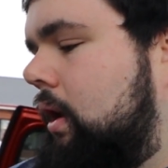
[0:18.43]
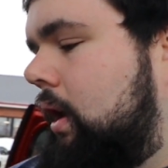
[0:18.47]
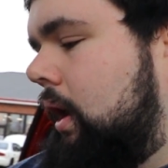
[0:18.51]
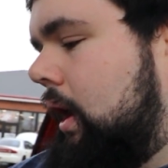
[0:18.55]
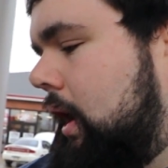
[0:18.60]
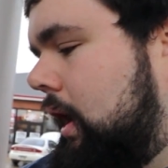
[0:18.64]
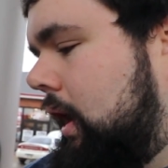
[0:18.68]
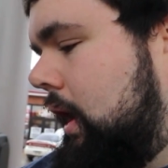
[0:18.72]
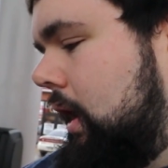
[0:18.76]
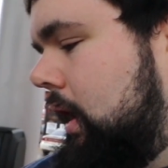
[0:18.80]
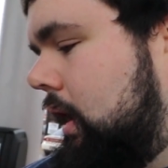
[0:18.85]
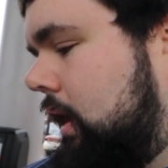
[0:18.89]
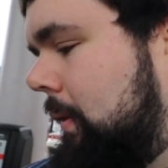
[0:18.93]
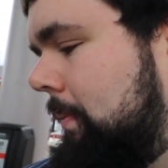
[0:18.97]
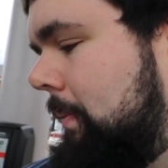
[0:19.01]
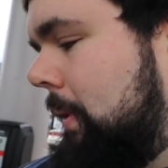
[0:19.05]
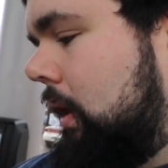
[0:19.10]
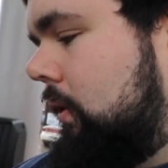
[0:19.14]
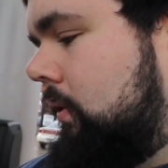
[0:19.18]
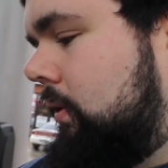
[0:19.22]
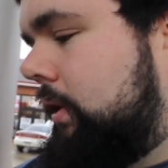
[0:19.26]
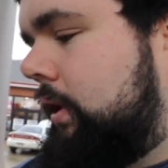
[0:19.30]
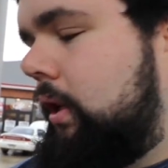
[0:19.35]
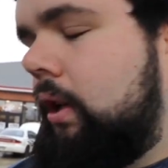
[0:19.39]
and I'm
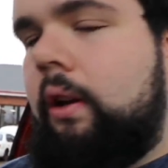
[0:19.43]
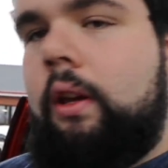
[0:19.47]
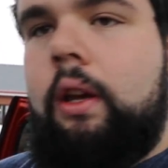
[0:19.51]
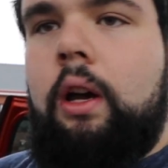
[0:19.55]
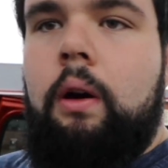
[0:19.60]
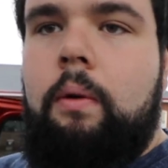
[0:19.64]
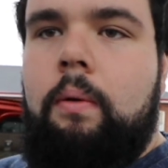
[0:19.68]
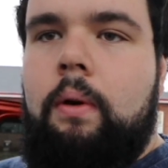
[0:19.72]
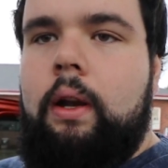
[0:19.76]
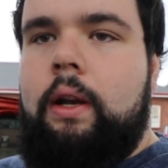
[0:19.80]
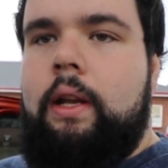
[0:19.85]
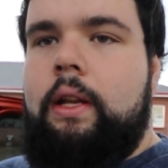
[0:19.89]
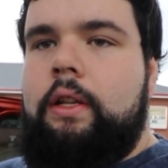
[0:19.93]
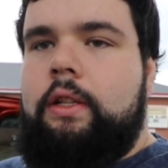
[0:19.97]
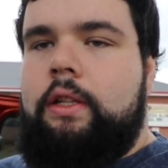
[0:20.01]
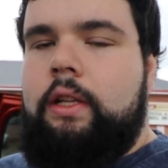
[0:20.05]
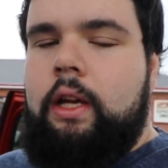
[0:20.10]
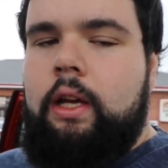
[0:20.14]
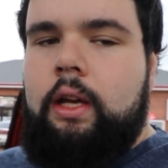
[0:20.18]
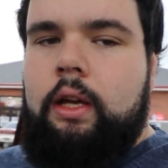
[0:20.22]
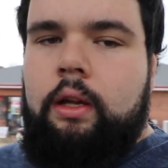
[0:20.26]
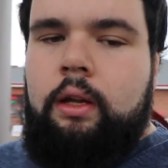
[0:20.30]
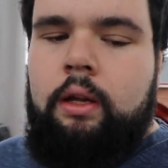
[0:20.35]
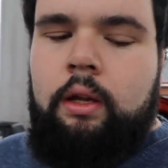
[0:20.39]
not gonna tell y'all what it is
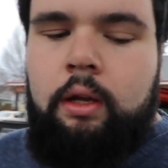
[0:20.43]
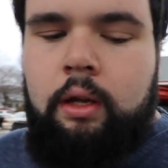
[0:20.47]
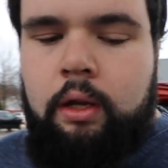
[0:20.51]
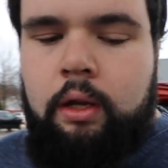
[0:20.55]
yet,